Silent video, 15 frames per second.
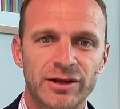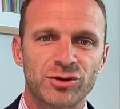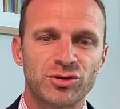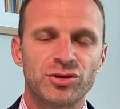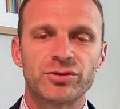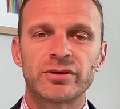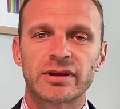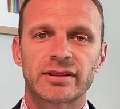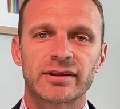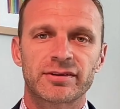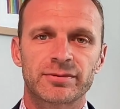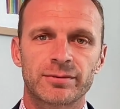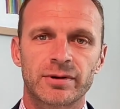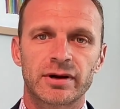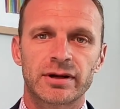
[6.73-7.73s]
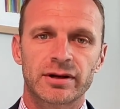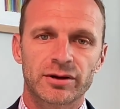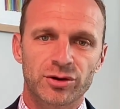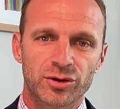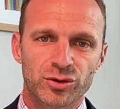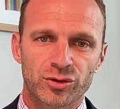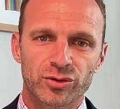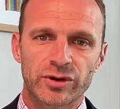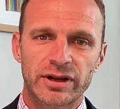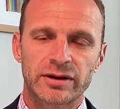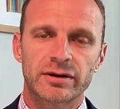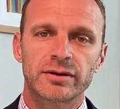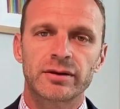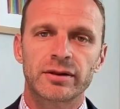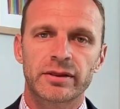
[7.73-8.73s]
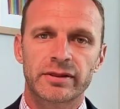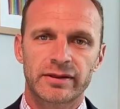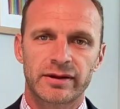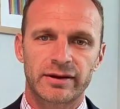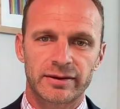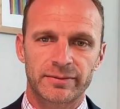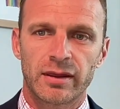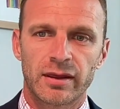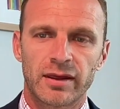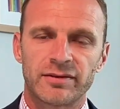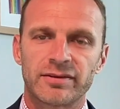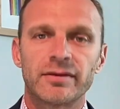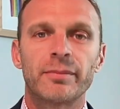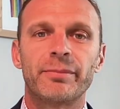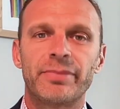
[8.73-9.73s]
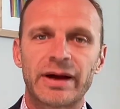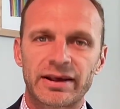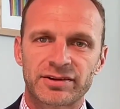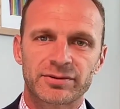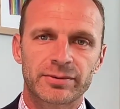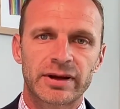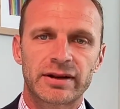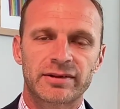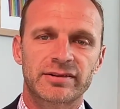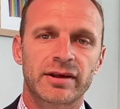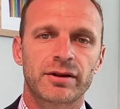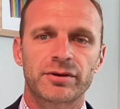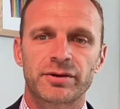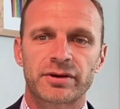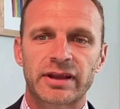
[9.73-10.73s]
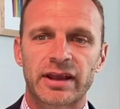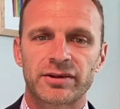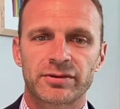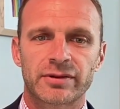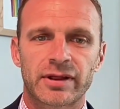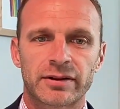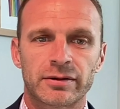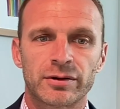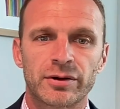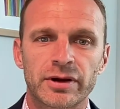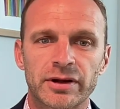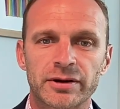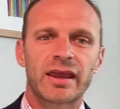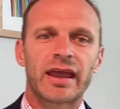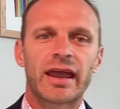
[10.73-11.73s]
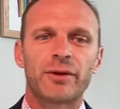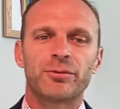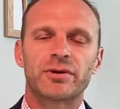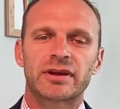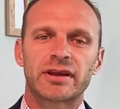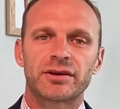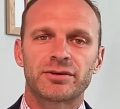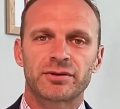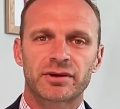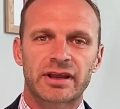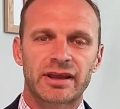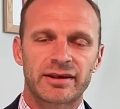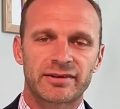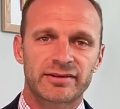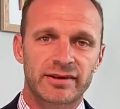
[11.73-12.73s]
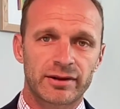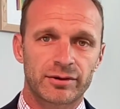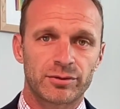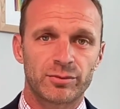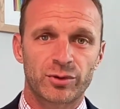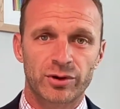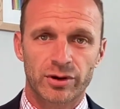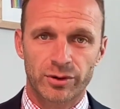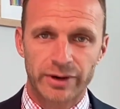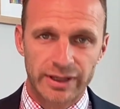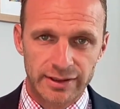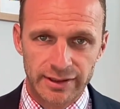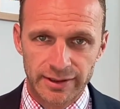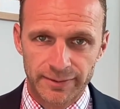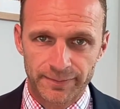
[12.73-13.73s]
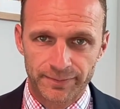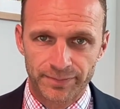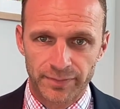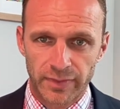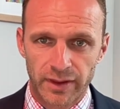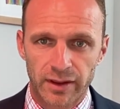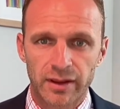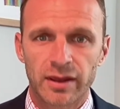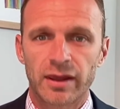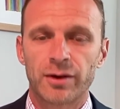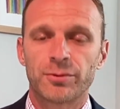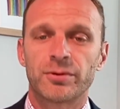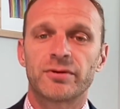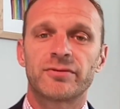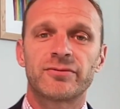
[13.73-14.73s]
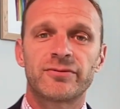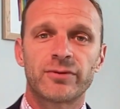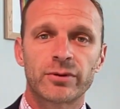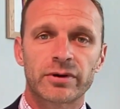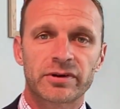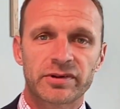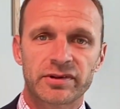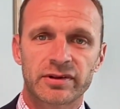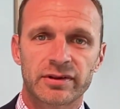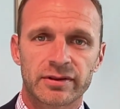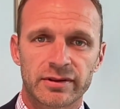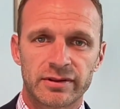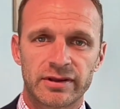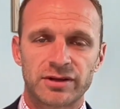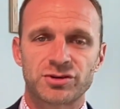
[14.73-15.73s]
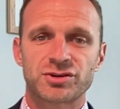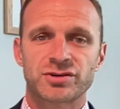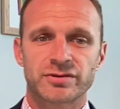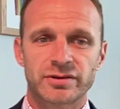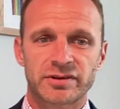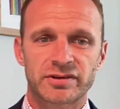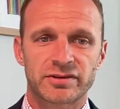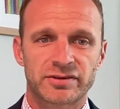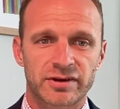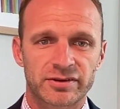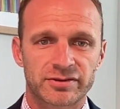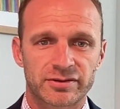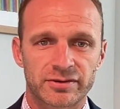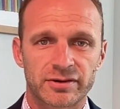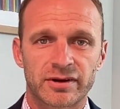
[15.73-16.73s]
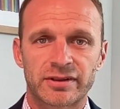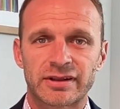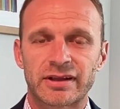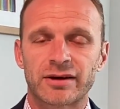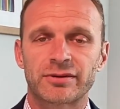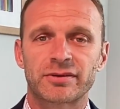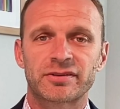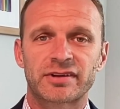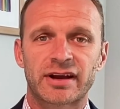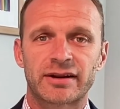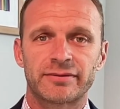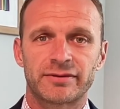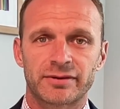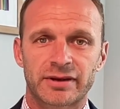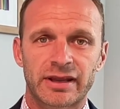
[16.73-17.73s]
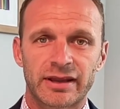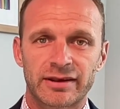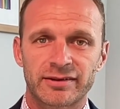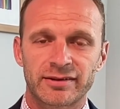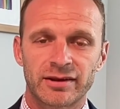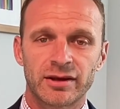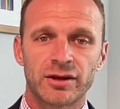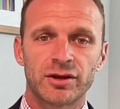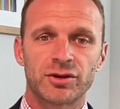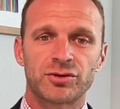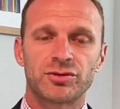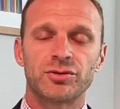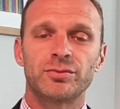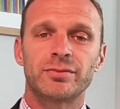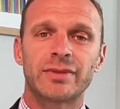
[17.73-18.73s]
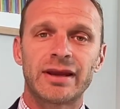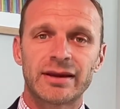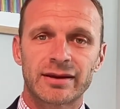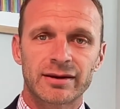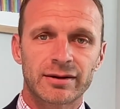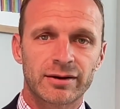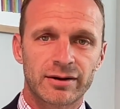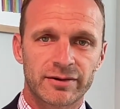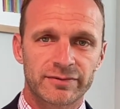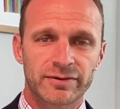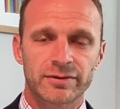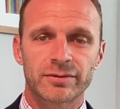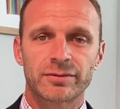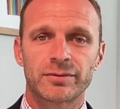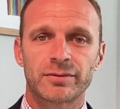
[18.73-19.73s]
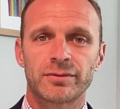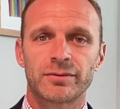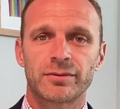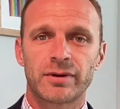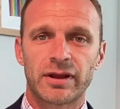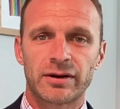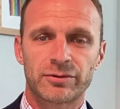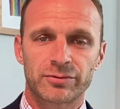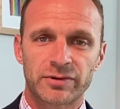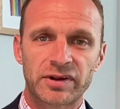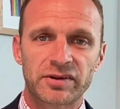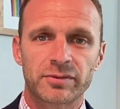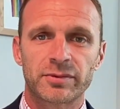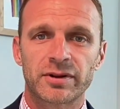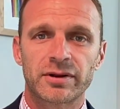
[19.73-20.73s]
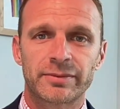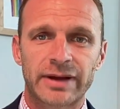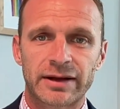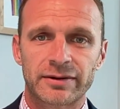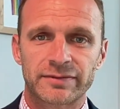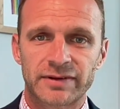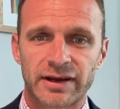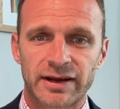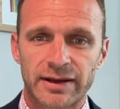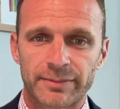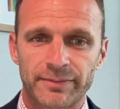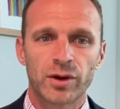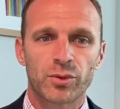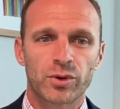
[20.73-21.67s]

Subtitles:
Doing this one critical thing is the best way to settle your case without a lawyer. It will get your case settled more quickly. It will force the insurance adjuster on the other side of your case to make an offer in a reasonable amount of time.